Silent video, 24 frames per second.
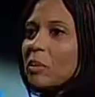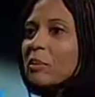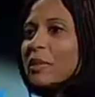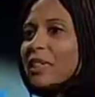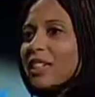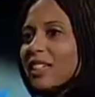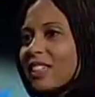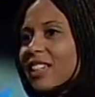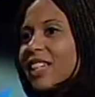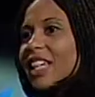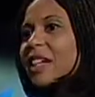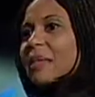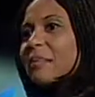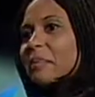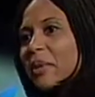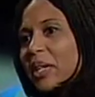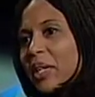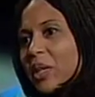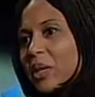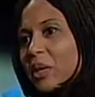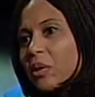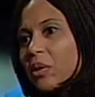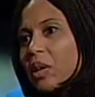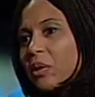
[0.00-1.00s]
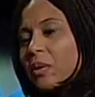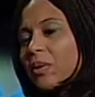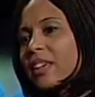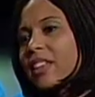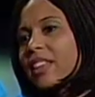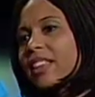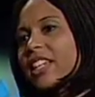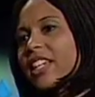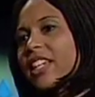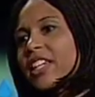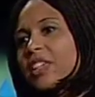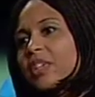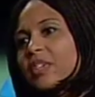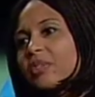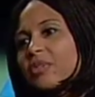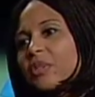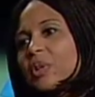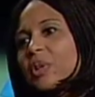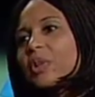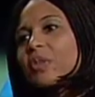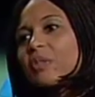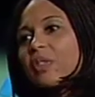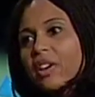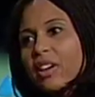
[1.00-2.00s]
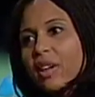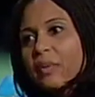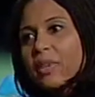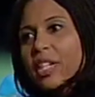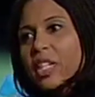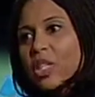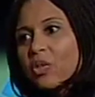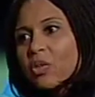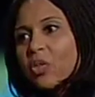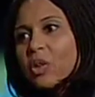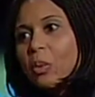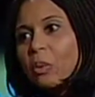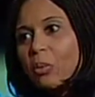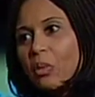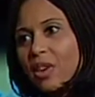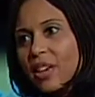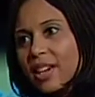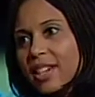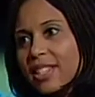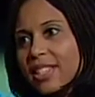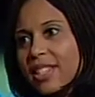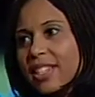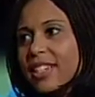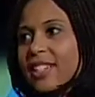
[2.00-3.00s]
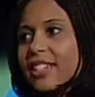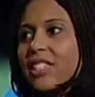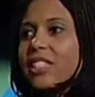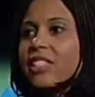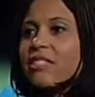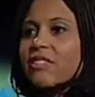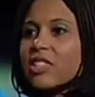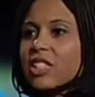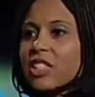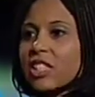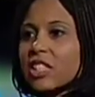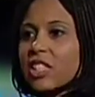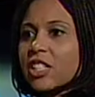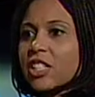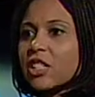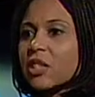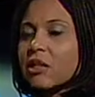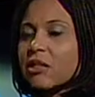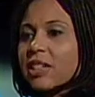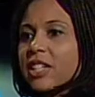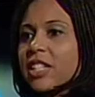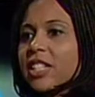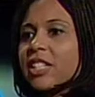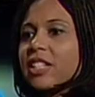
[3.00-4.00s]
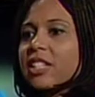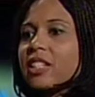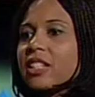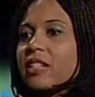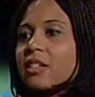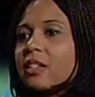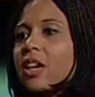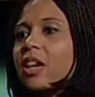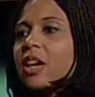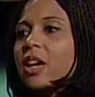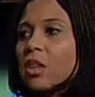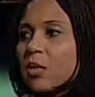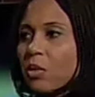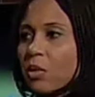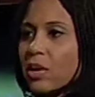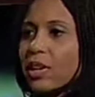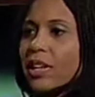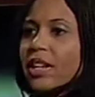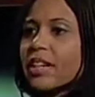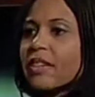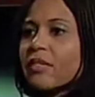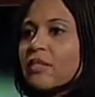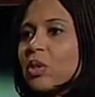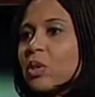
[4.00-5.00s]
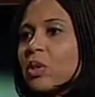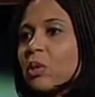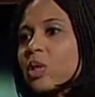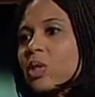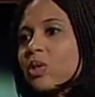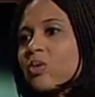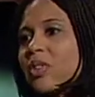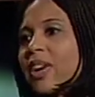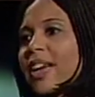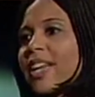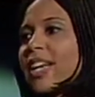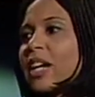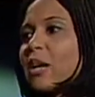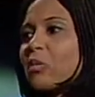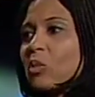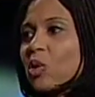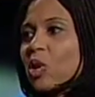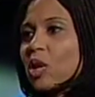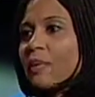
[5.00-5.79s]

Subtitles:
Bill and Minu, I want to thank you both very much for apprising us of this situation and for letting viewers find out more